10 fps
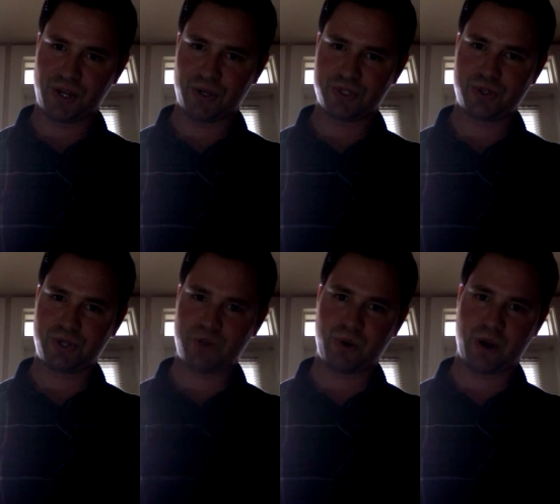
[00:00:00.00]
I'll show
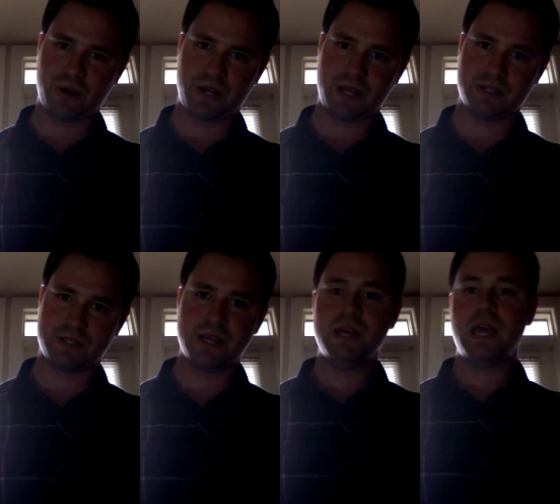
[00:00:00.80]
you where it
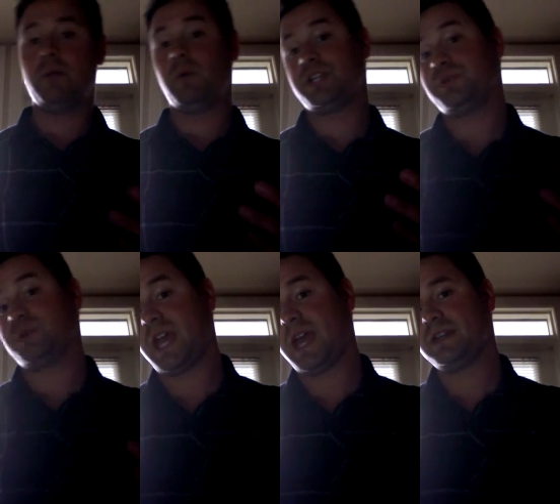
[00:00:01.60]
is and what you
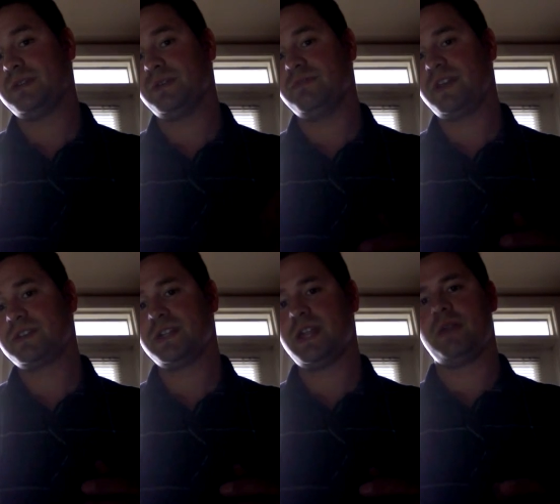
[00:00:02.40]
can do to
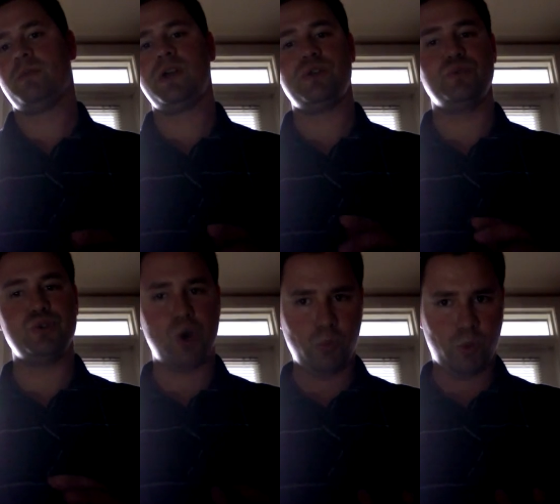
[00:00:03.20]
fix it and what you
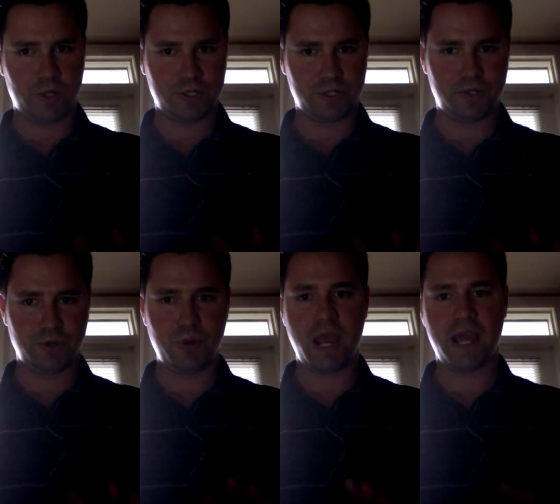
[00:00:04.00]
don't want to
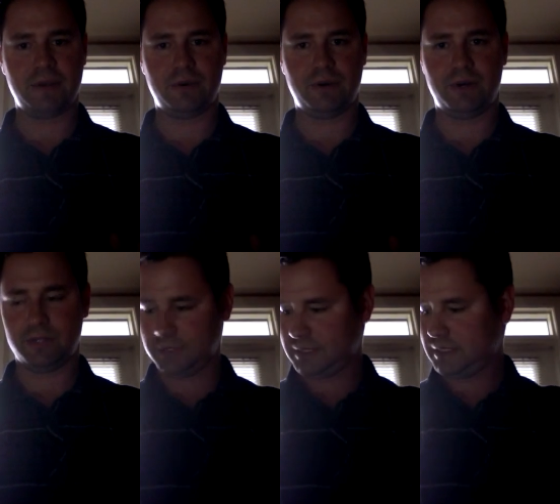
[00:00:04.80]
do at all.